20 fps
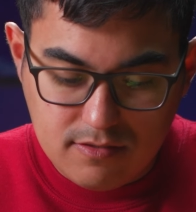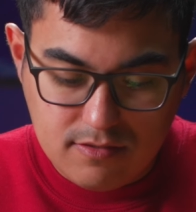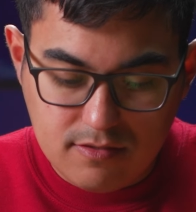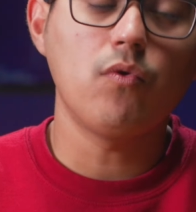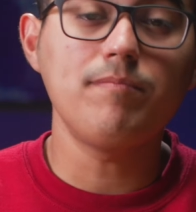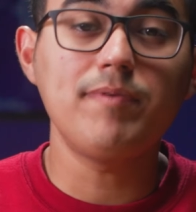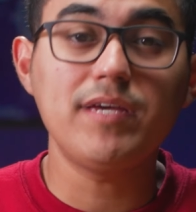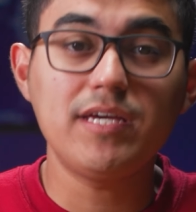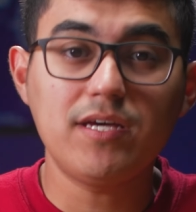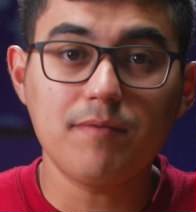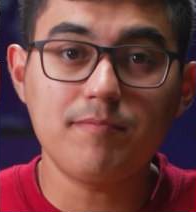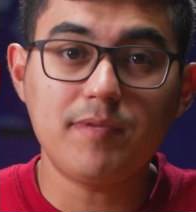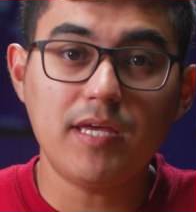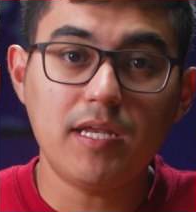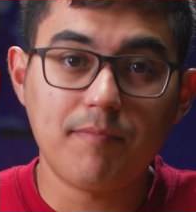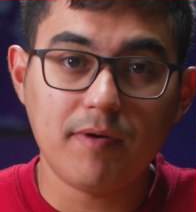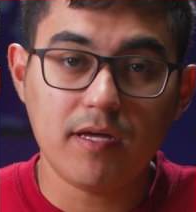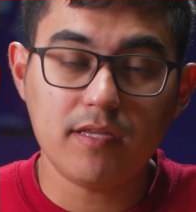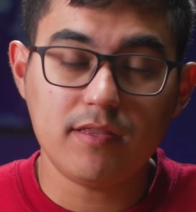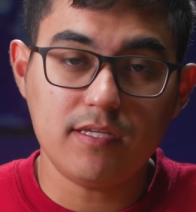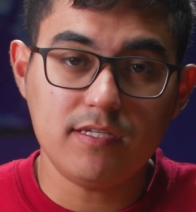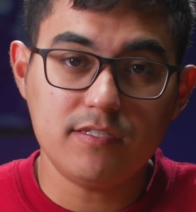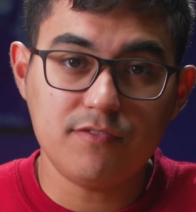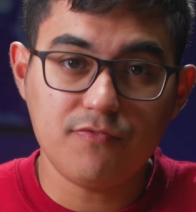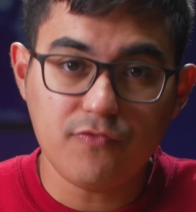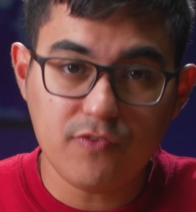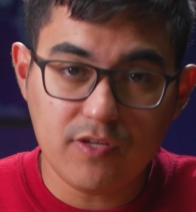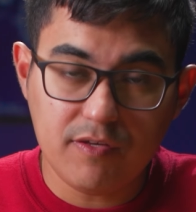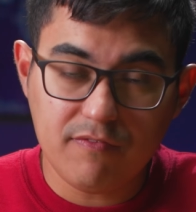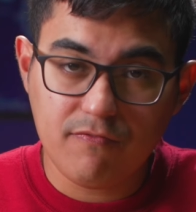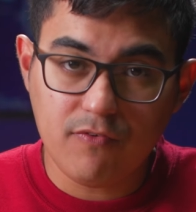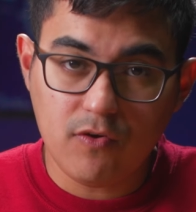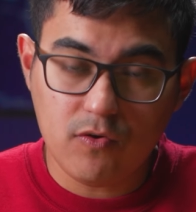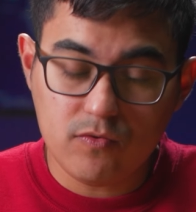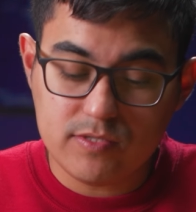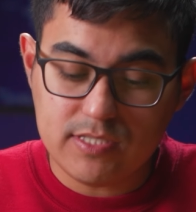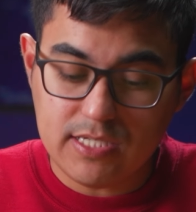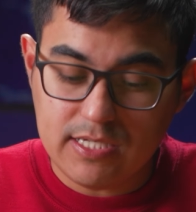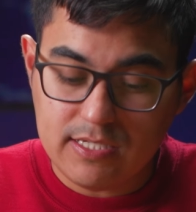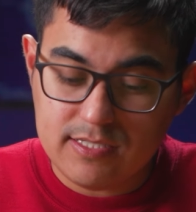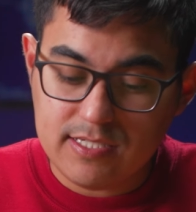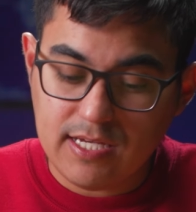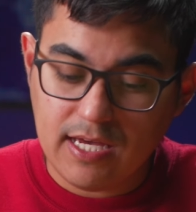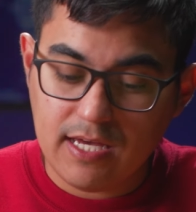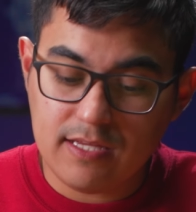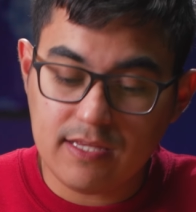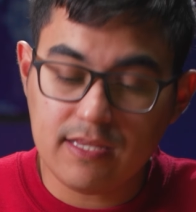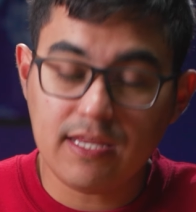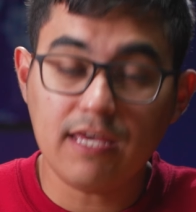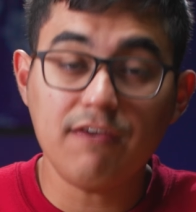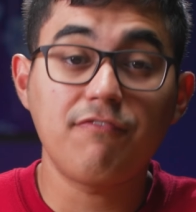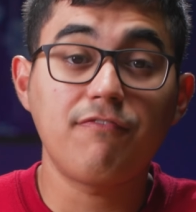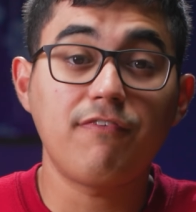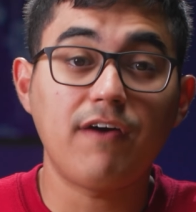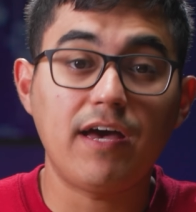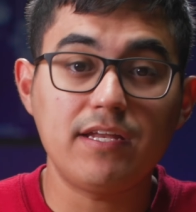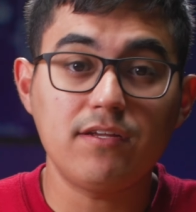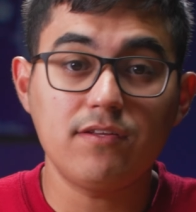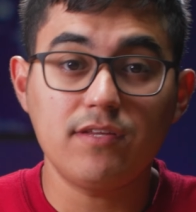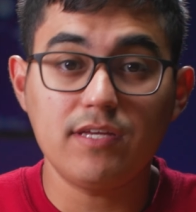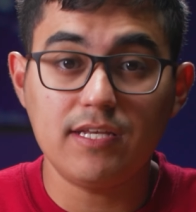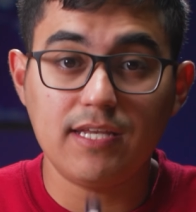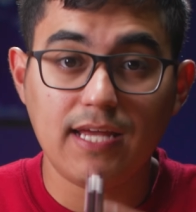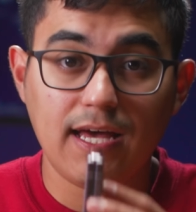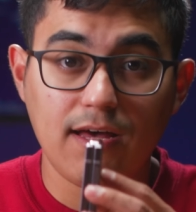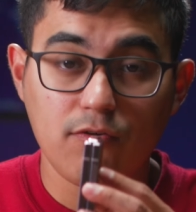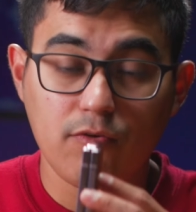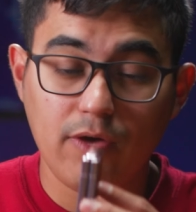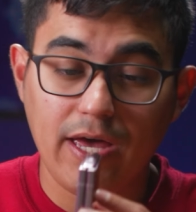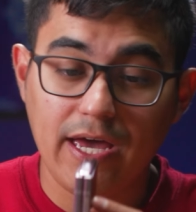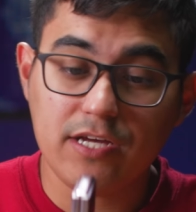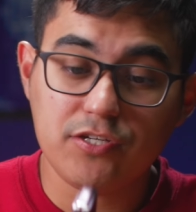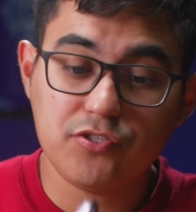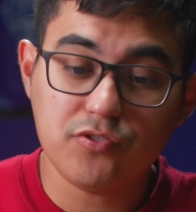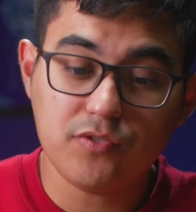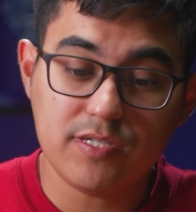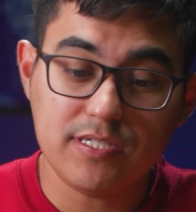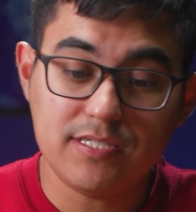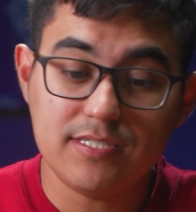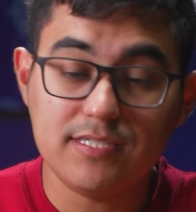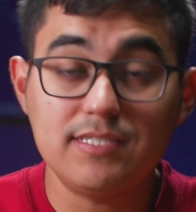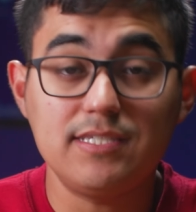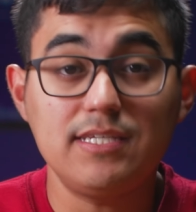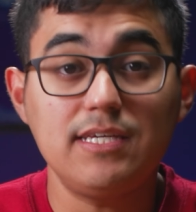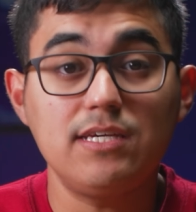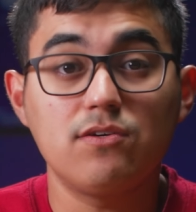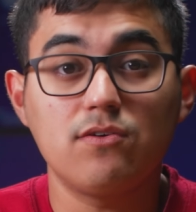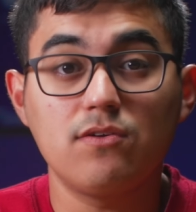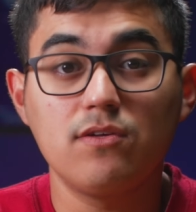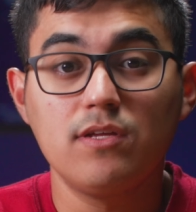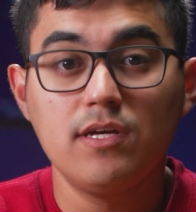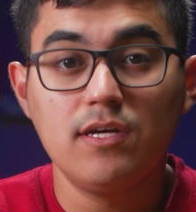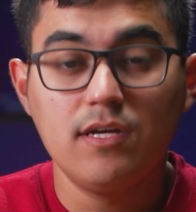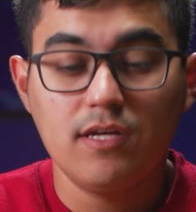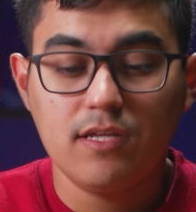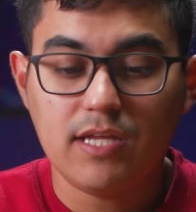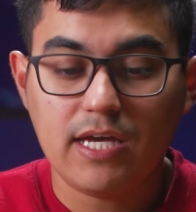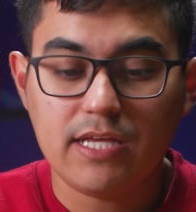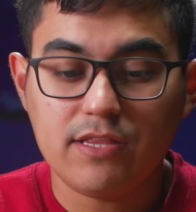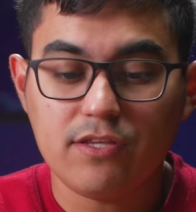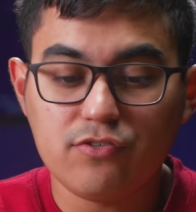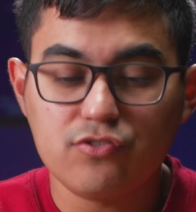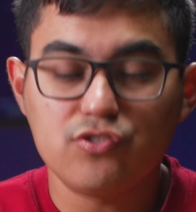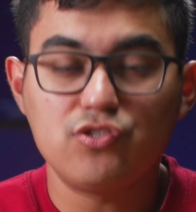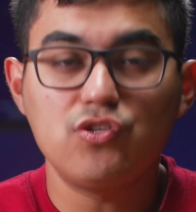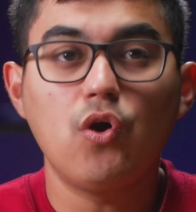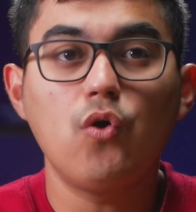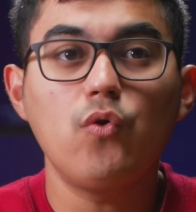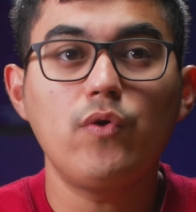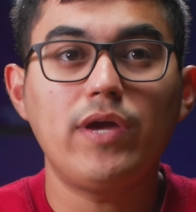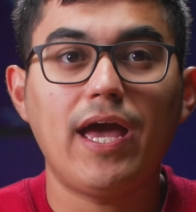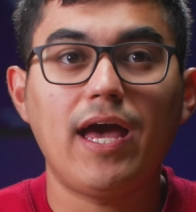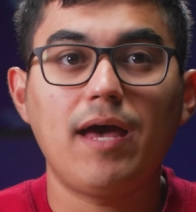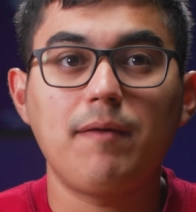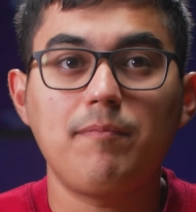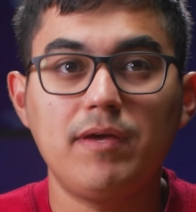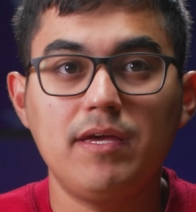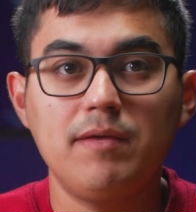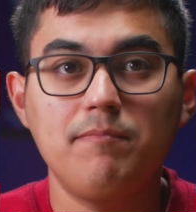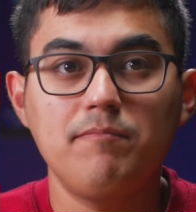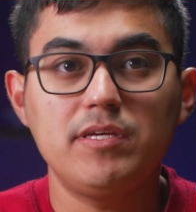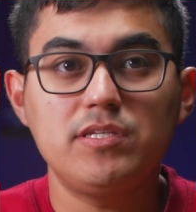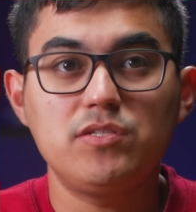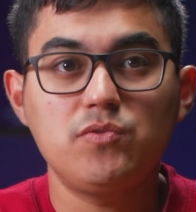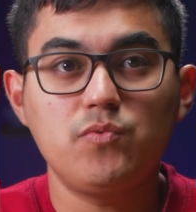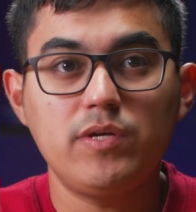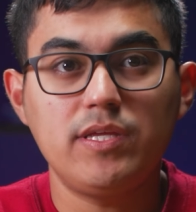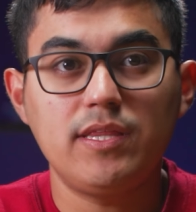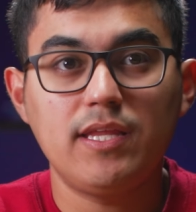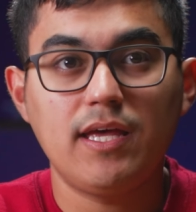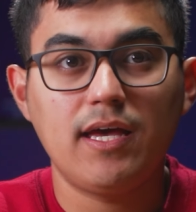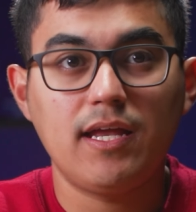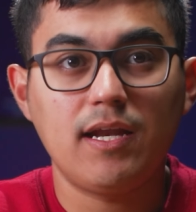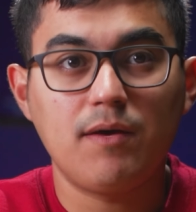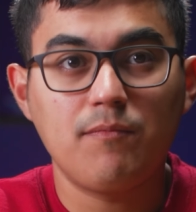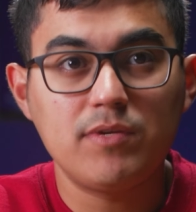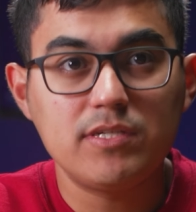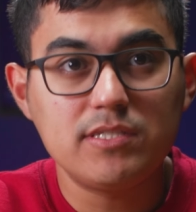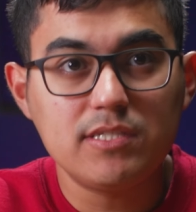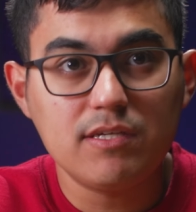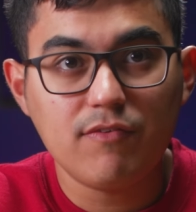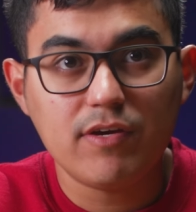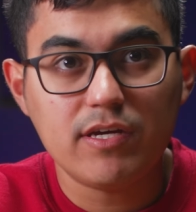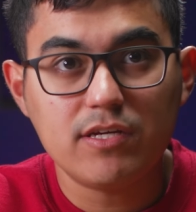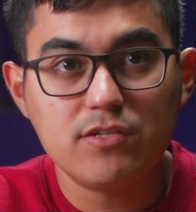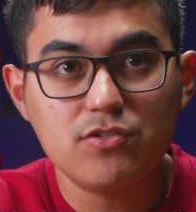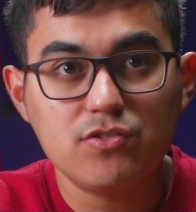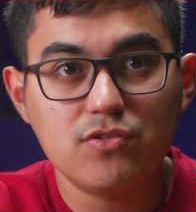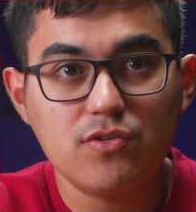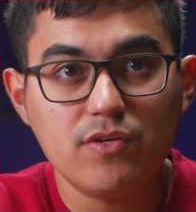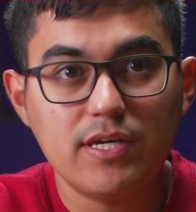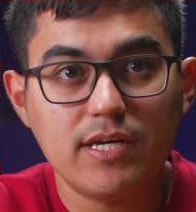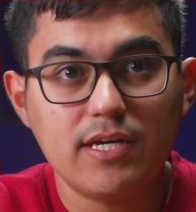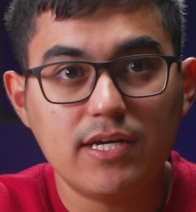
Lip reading: One big update about these flip phones is that they finally now actually seal. Like there's no gap in between that. I'm gonna see if I can show you